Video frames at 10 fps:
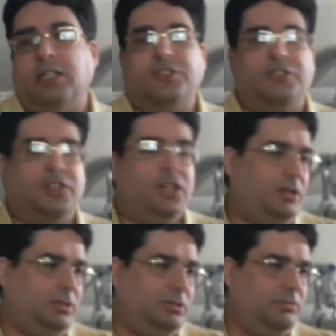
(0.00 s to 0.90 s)

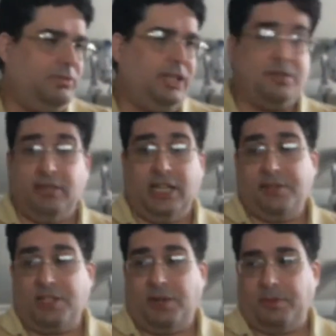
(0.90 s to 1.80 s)
So that's
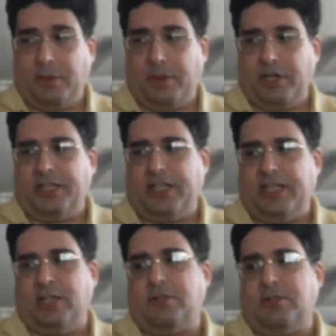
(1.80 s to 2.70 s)
something you might want to check
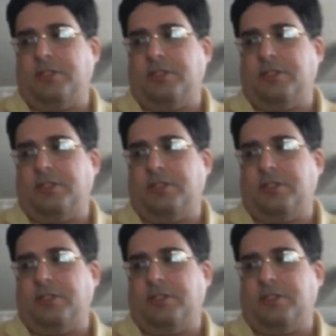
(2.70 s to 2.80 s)
out.